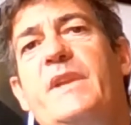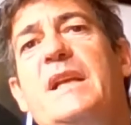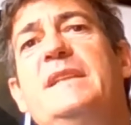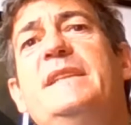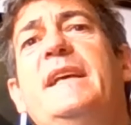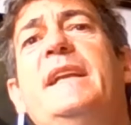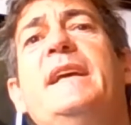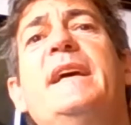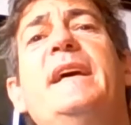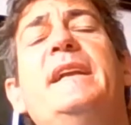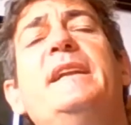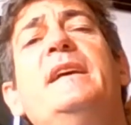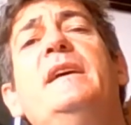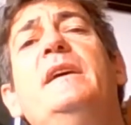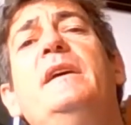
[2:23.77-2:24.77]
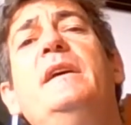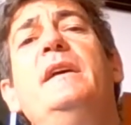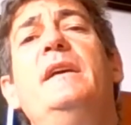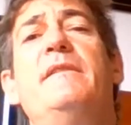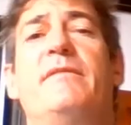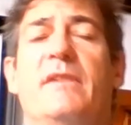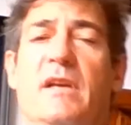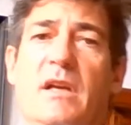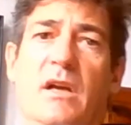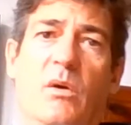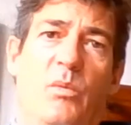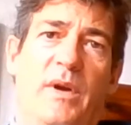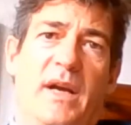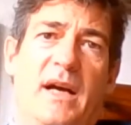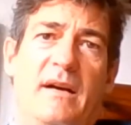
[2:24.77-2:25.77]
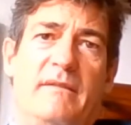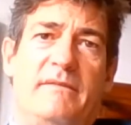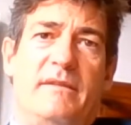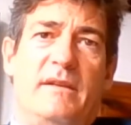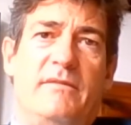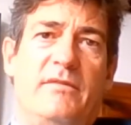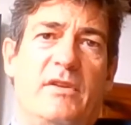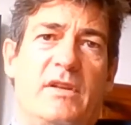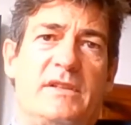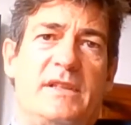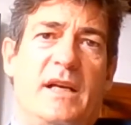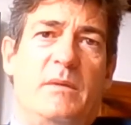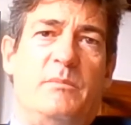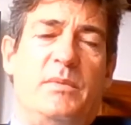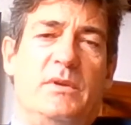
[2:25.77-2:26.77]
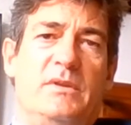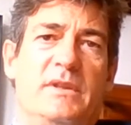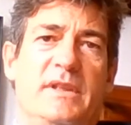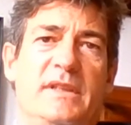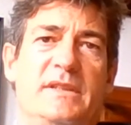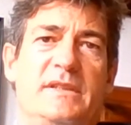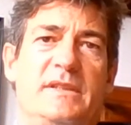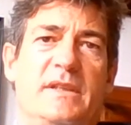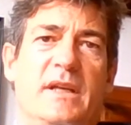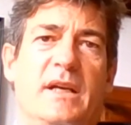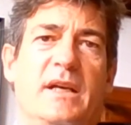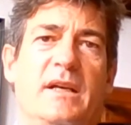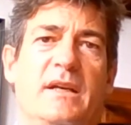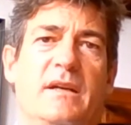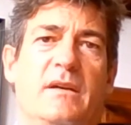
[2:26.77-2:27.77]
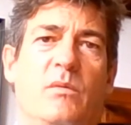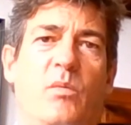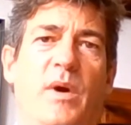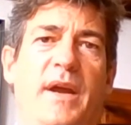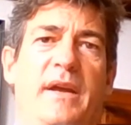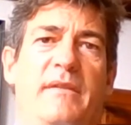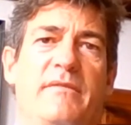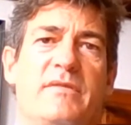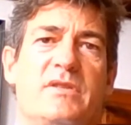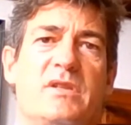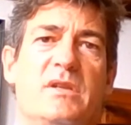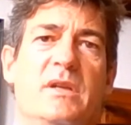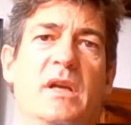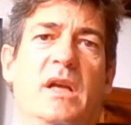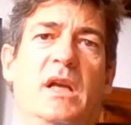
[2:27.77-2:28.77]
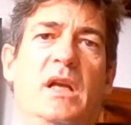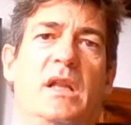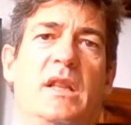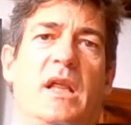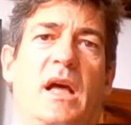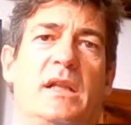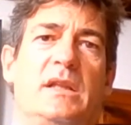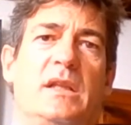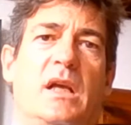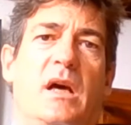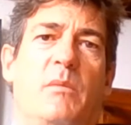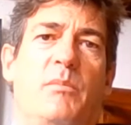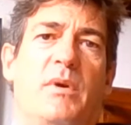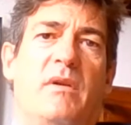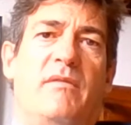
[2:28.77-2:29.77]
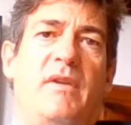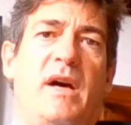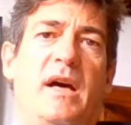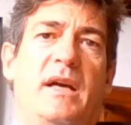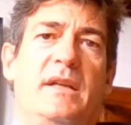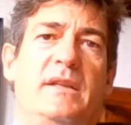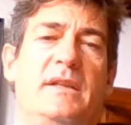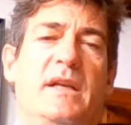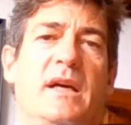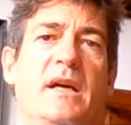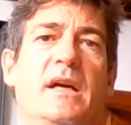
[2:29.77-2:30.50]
then again, if we have, for example, these waves that provide